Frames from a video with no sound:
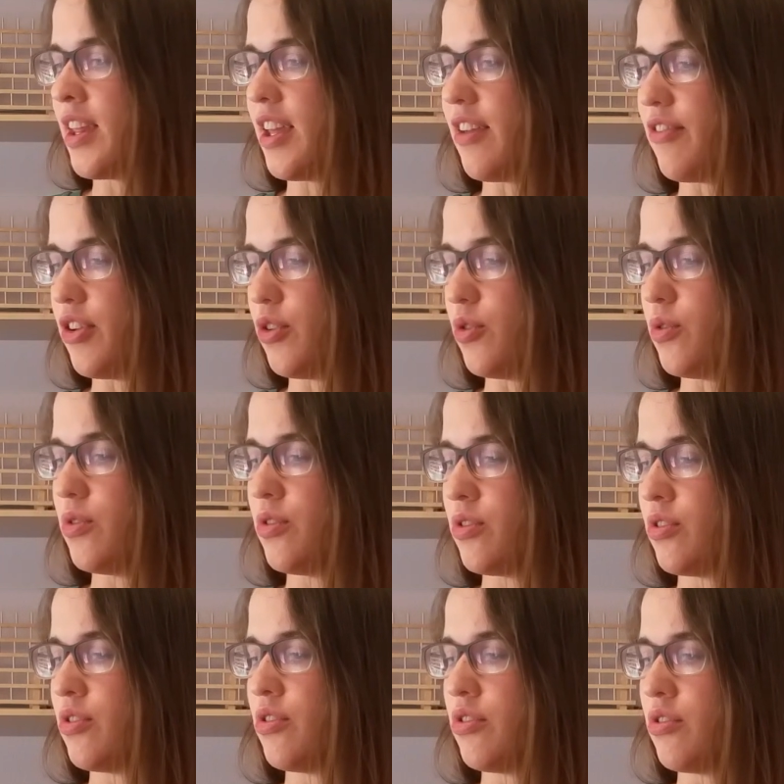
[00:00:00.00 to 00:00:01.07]
If you
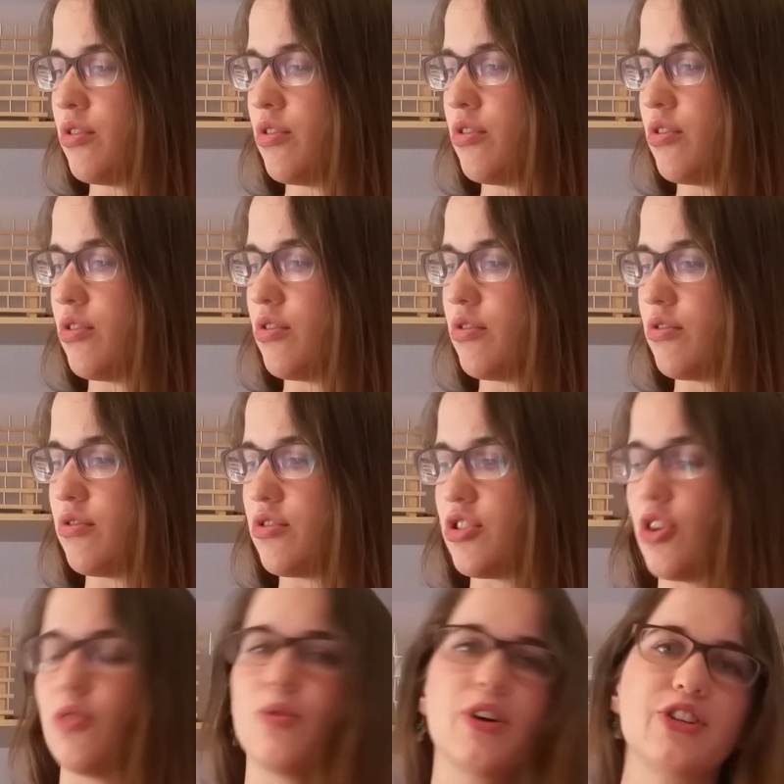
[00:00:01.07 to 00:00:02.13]

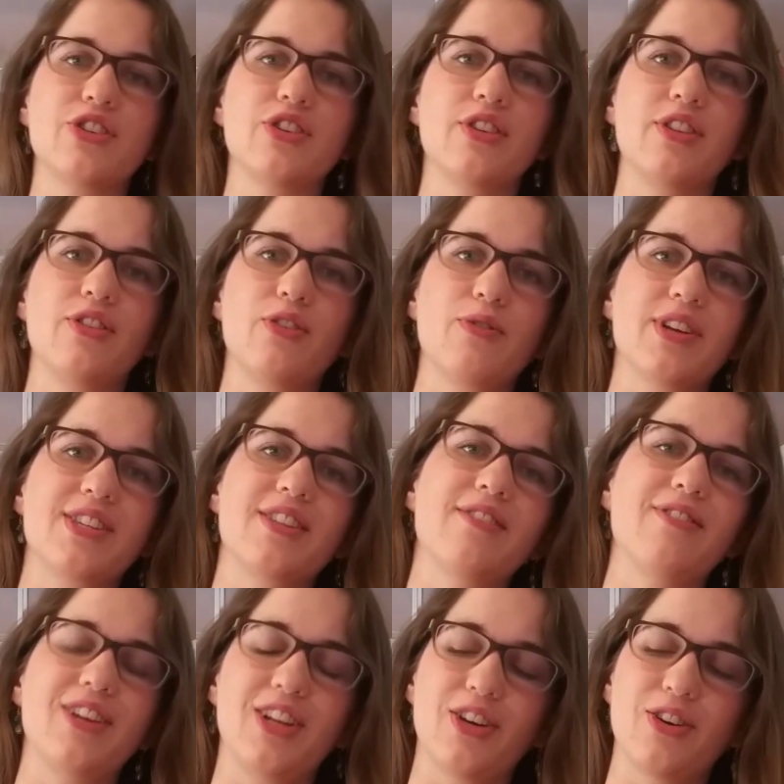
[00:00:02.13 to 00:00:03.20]
don't watch the rest
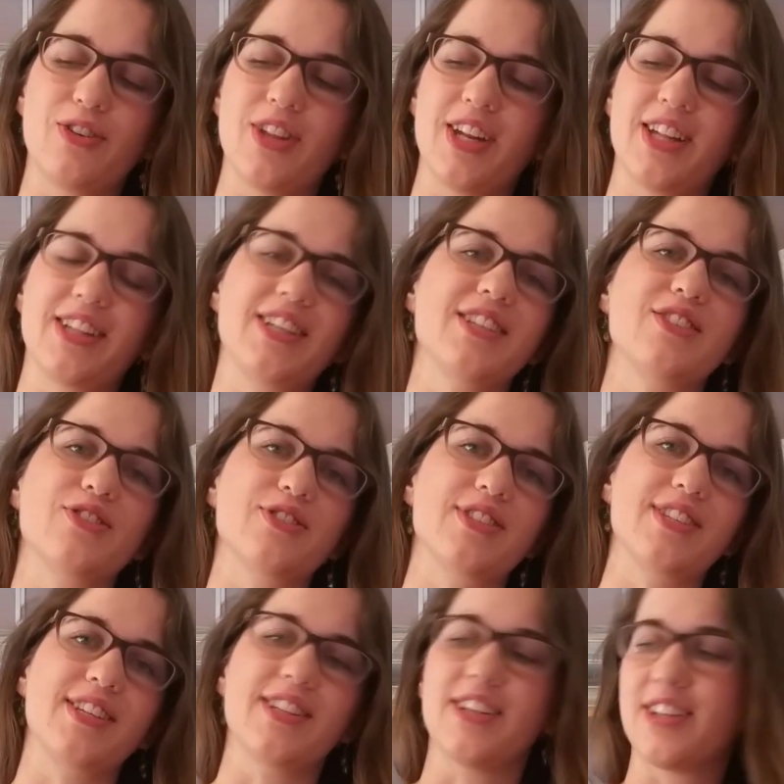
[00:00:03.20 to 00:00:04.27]
of the video, then at least you'll
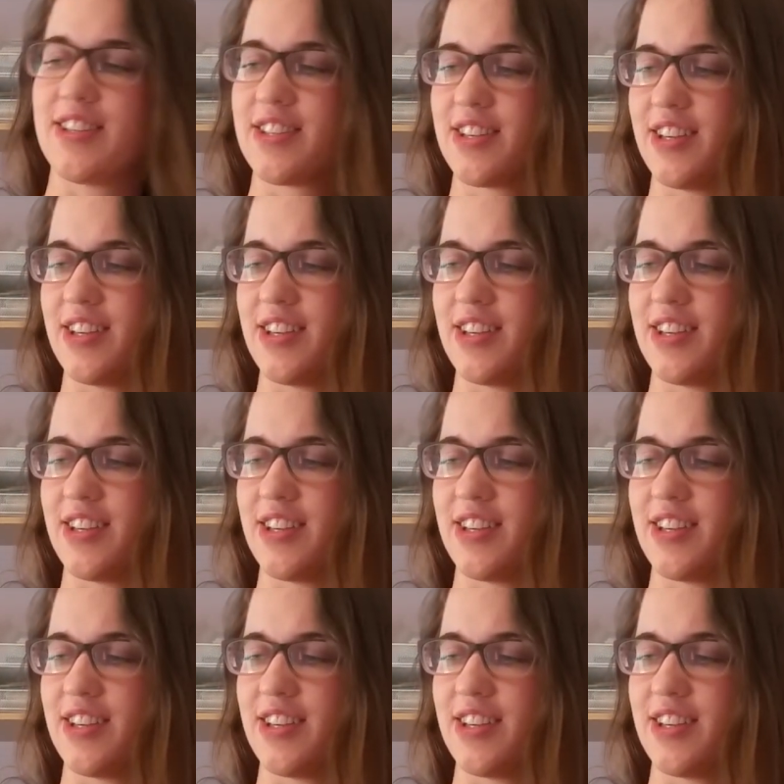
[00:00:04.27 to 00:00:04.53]
see this.